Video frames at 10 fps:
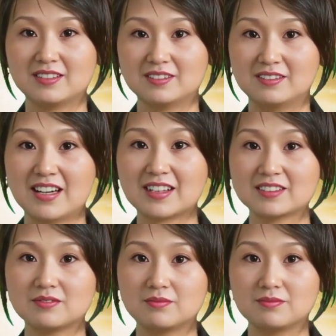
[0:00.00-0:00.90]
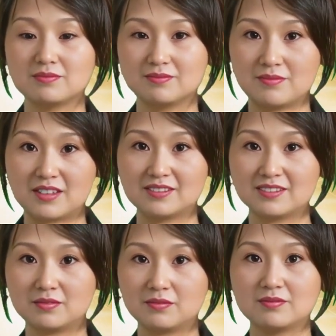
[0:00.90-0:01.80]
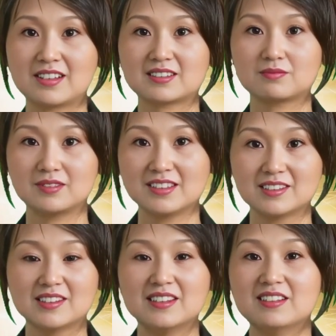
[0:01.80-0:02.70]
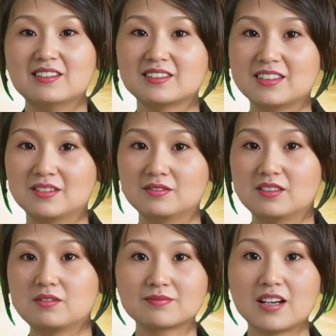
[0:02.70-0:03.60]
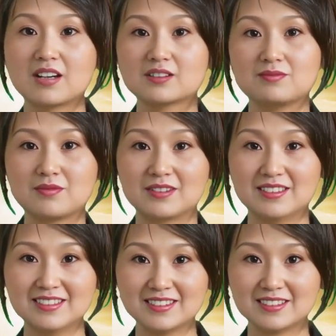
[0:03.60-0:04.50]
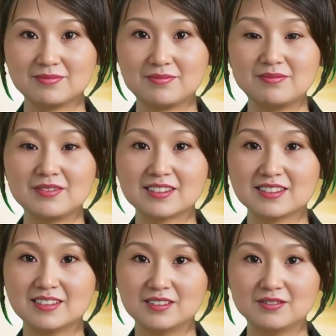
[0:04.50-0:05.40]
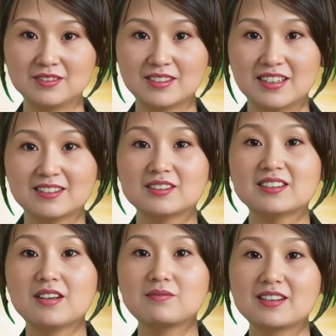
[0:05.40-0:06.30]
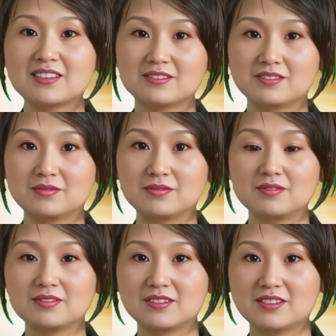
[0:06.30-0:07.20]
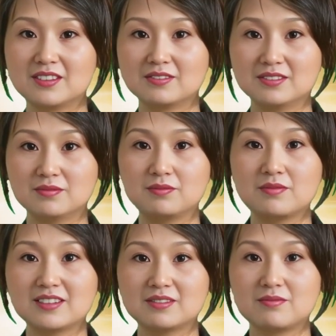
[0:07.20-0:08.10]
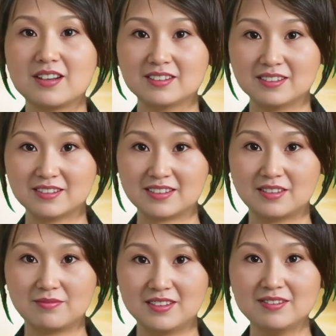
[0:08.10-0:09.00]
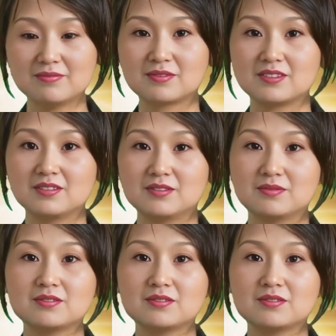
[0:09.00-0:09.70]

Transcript: He continued to sell in December, selling a total of three luxury homes. However, not everyone can make money in the Hong Kong property market.